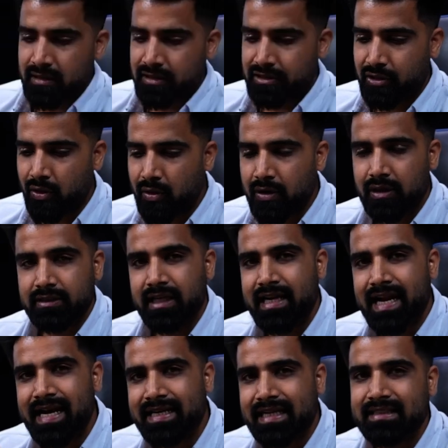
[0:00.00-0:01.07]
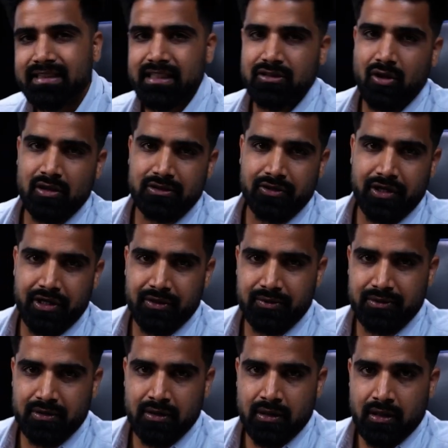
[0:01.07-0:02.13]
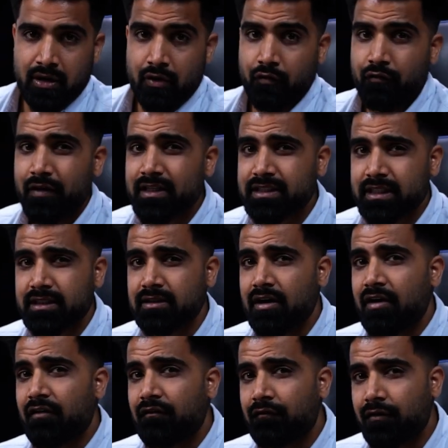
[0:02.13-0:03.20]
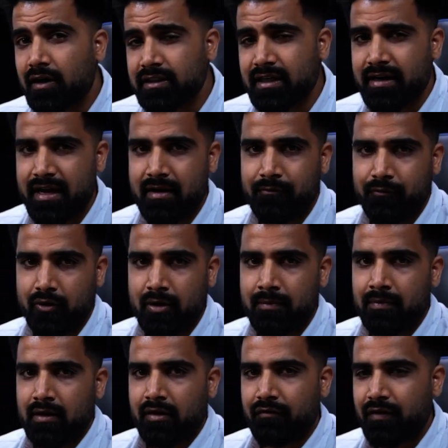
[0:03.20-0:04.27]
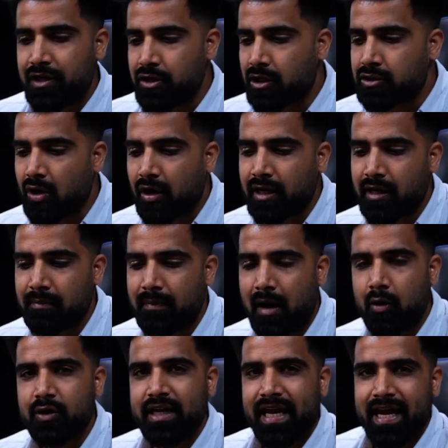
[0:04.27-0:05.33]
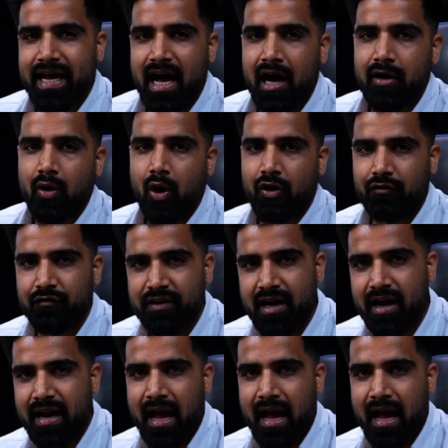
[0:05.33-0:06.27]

so the latency is also reduced, which is further helpful when you're talking about A R or V R